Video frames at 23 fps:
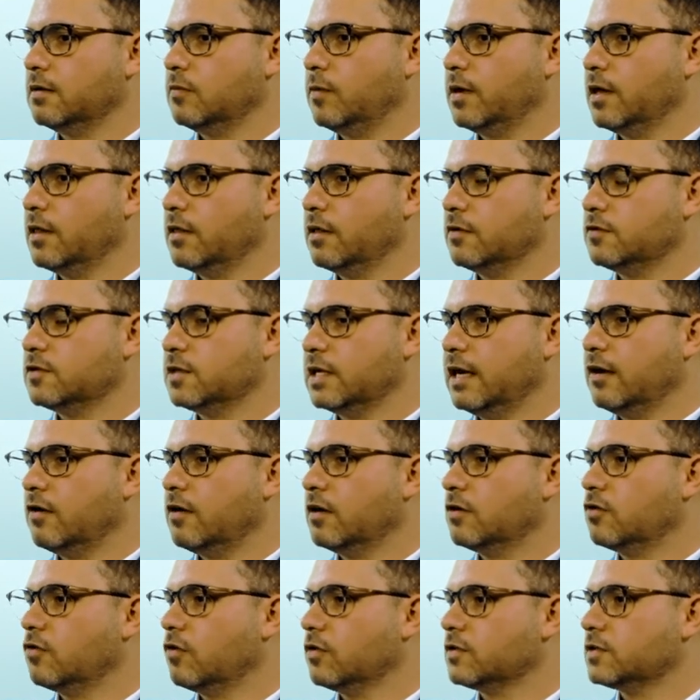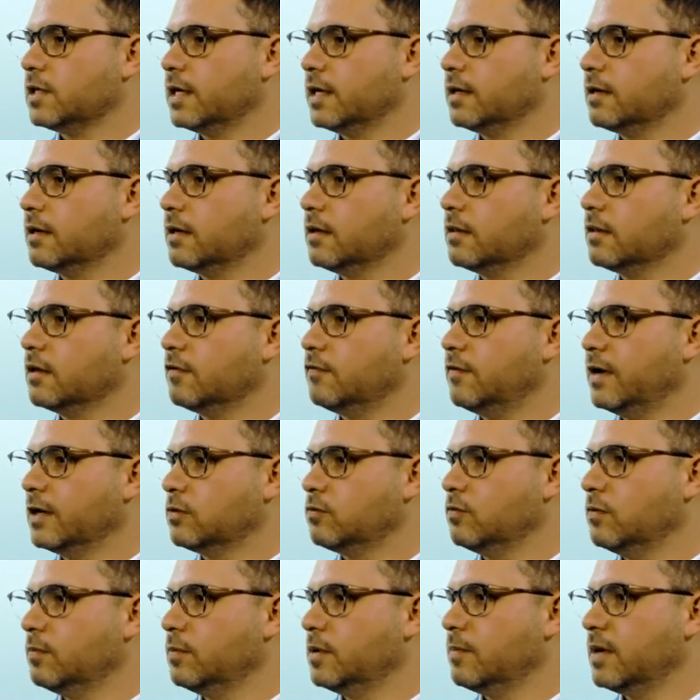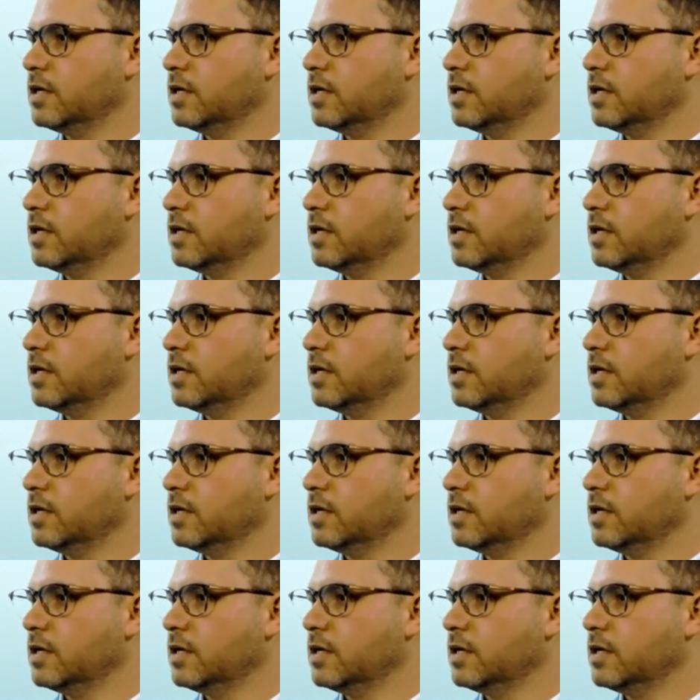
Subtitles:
With scleral cross-linking, the effect will be